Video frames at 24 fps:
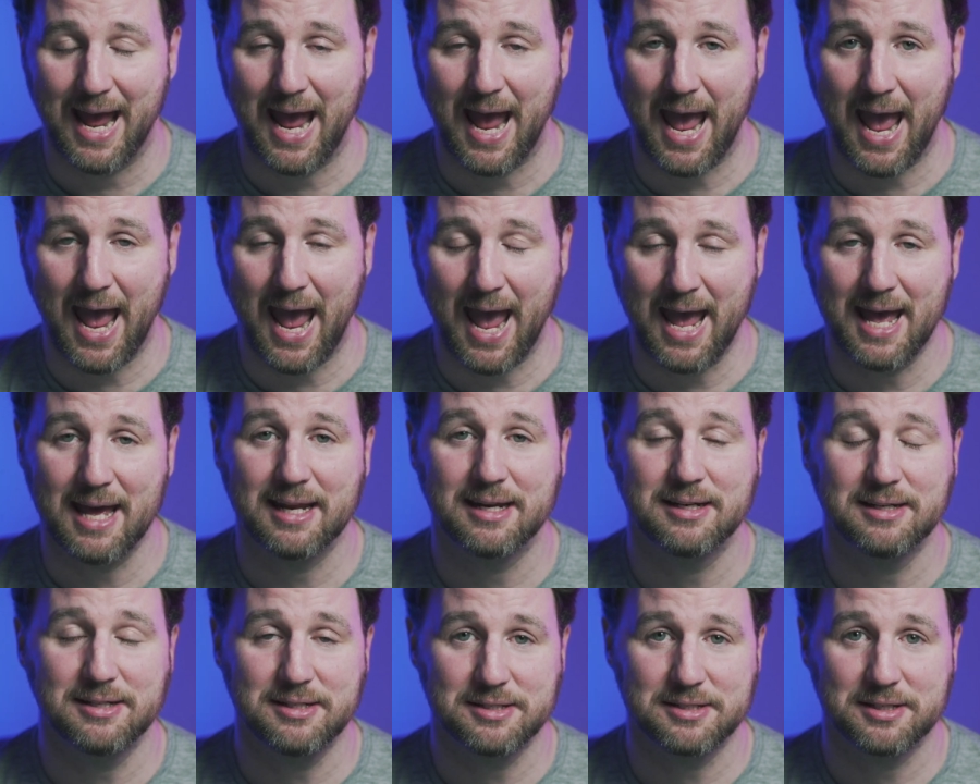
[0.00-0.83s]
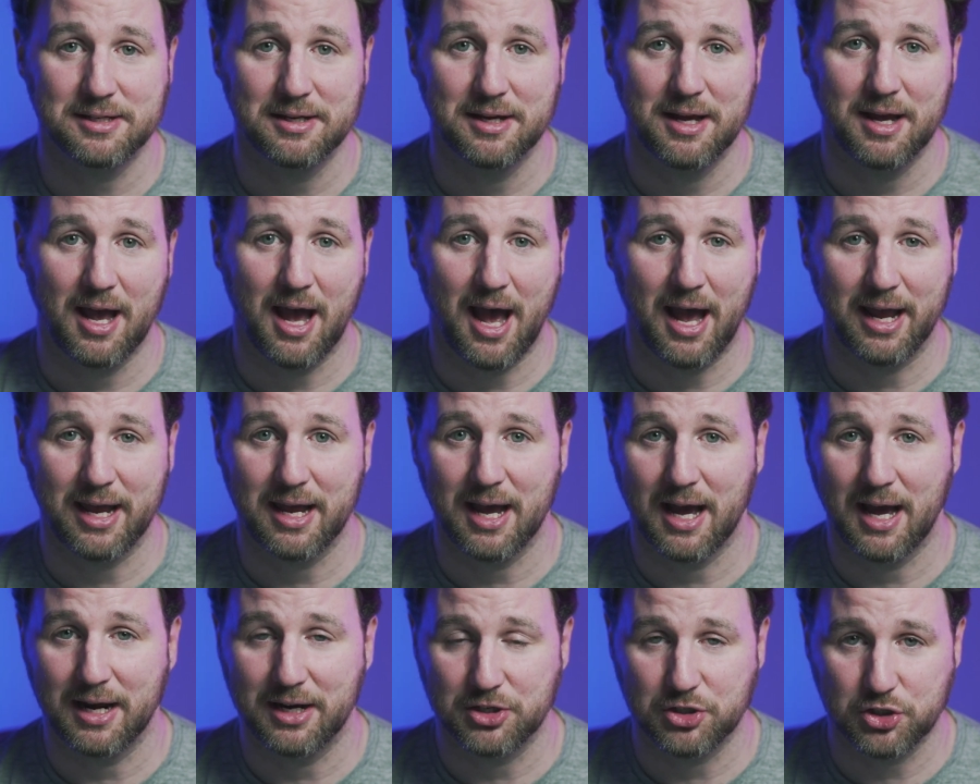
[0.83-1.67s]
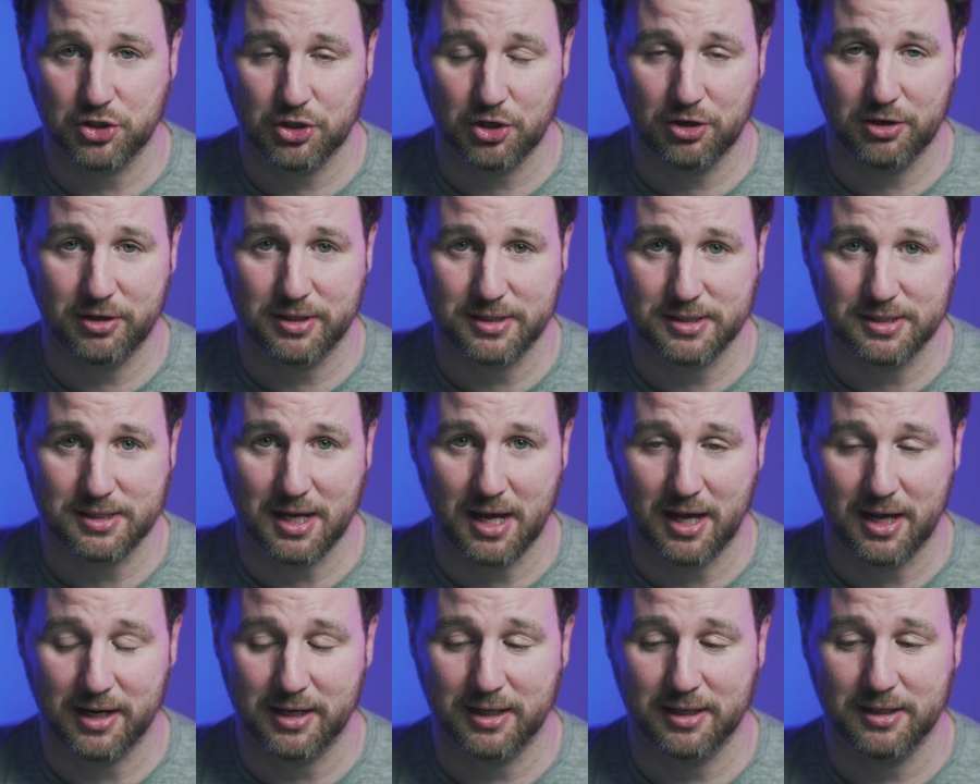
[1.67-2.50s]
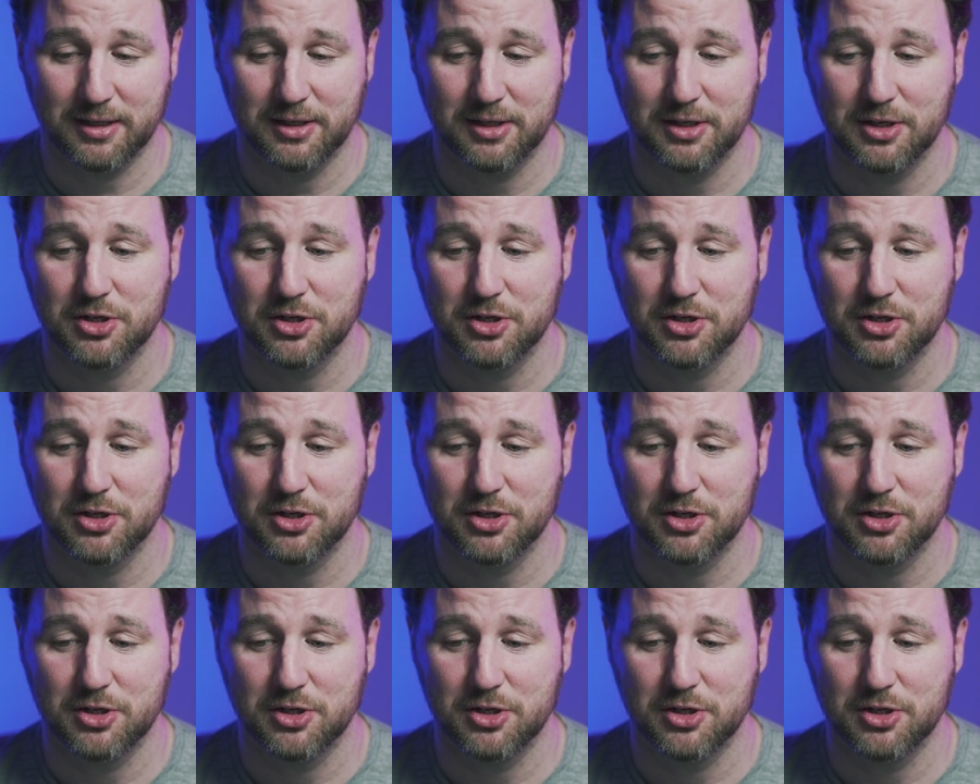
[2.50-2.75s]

and I got insurance on it.